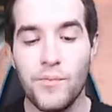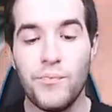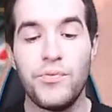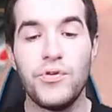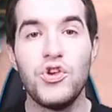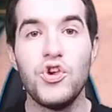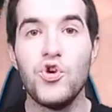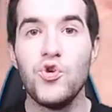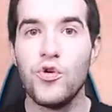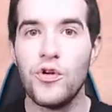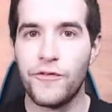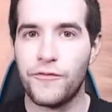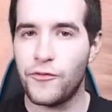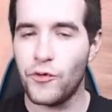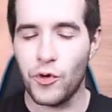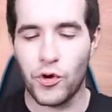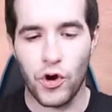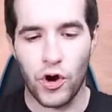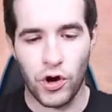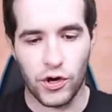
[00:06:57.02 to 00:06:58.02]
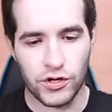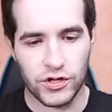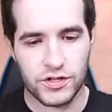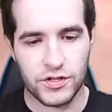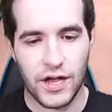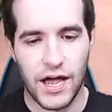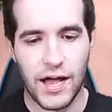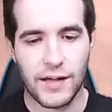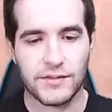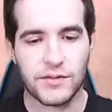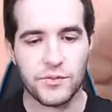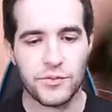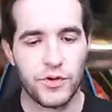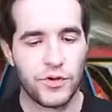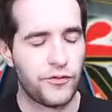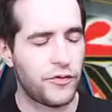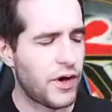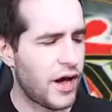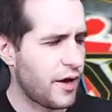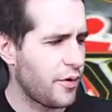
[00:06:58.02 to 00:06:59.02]
Beautiful card. Just
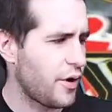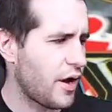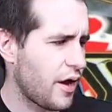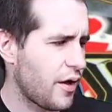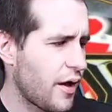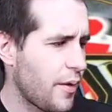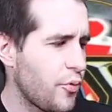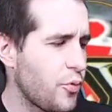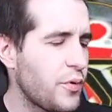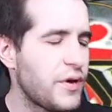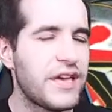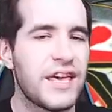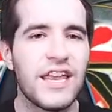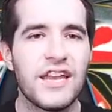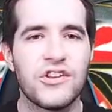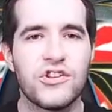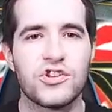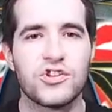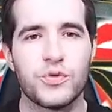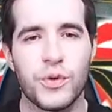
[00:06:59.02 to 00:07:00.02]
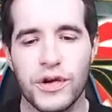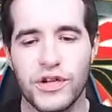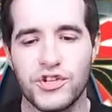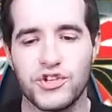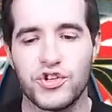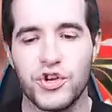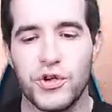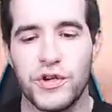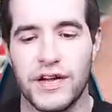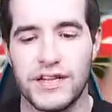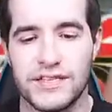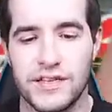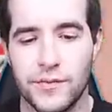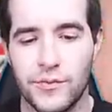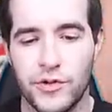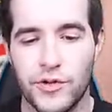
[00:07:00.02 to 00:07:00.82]
absolutely beautiful. I, how about we get it just so I can show you guys how